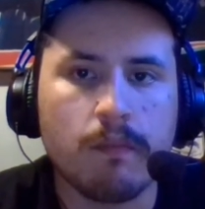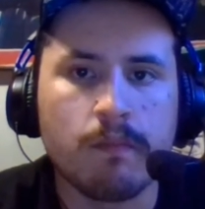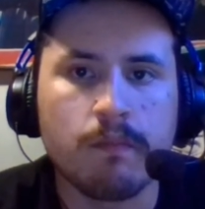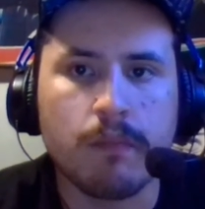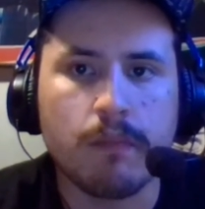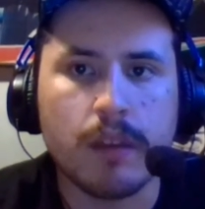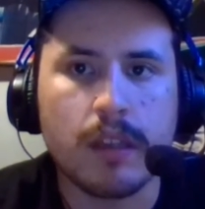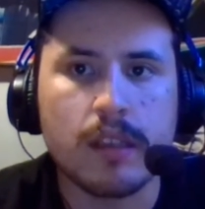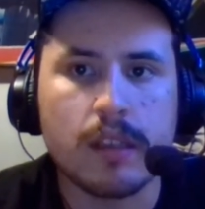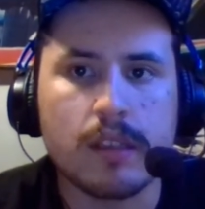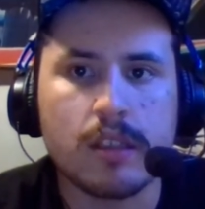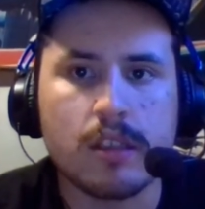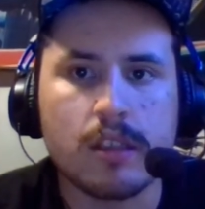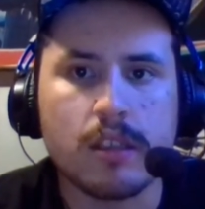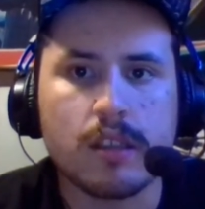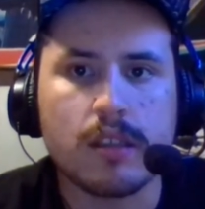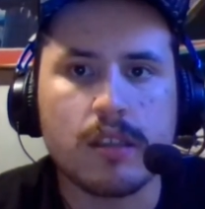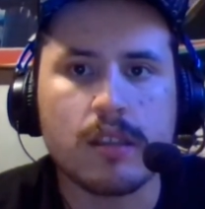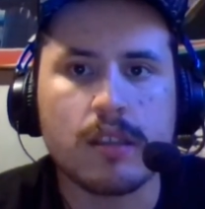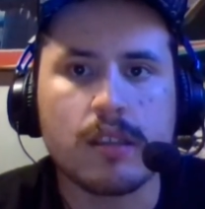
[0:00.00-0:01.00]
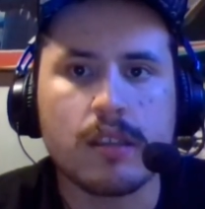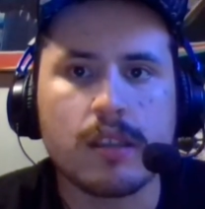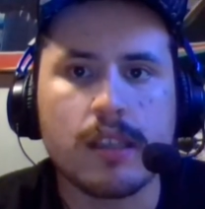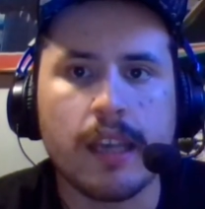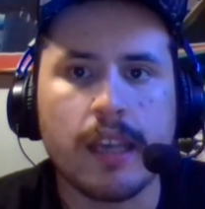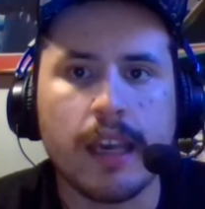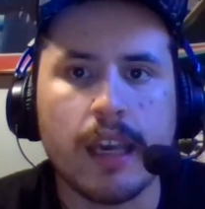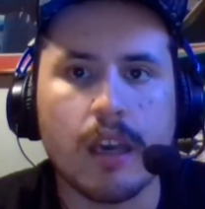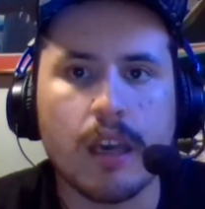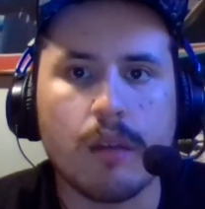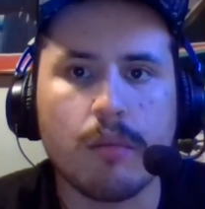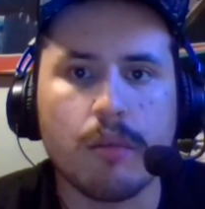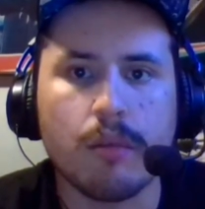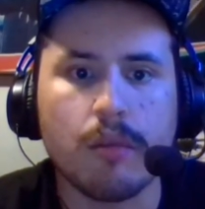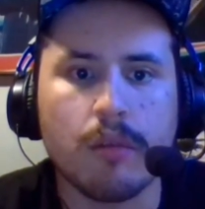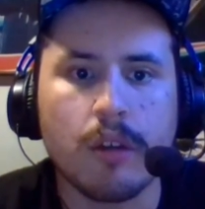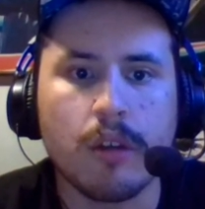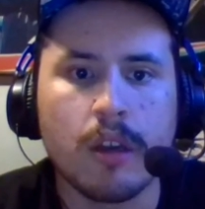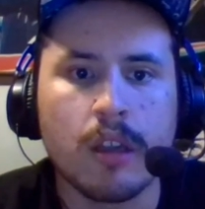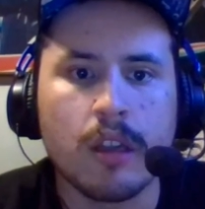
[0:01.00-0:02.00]
but it's just
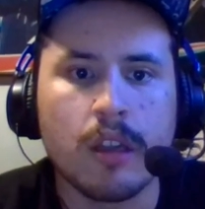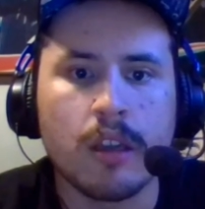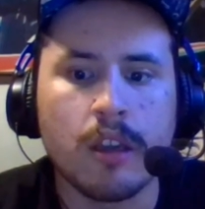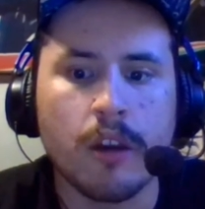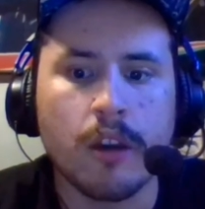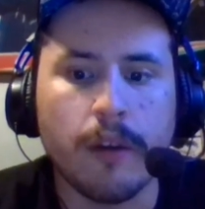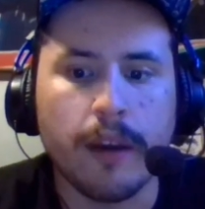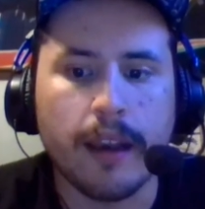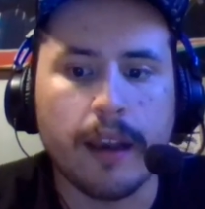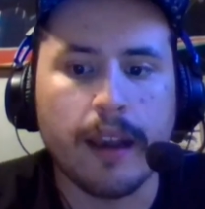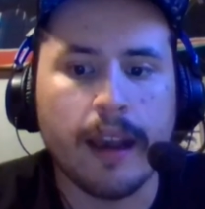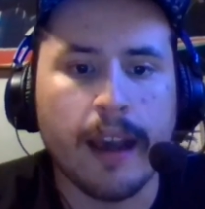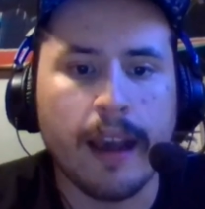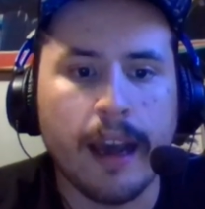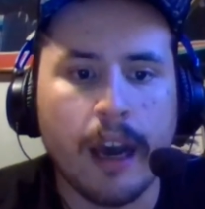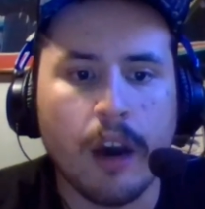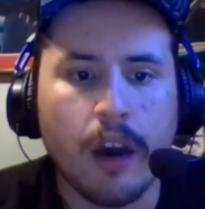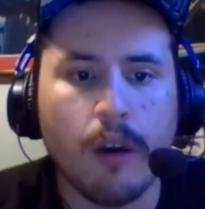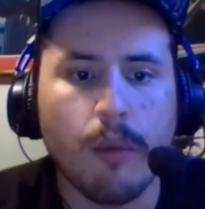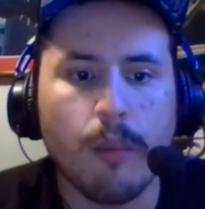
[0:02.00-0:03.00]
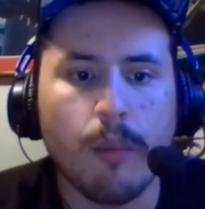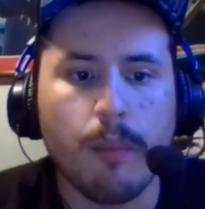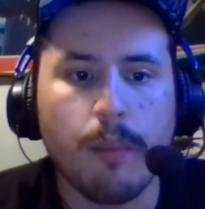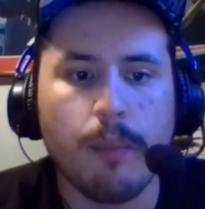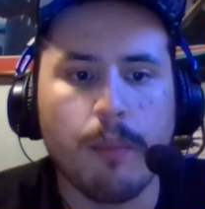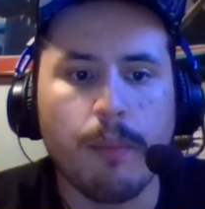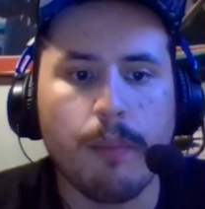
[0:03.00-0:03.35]
terrible knowing how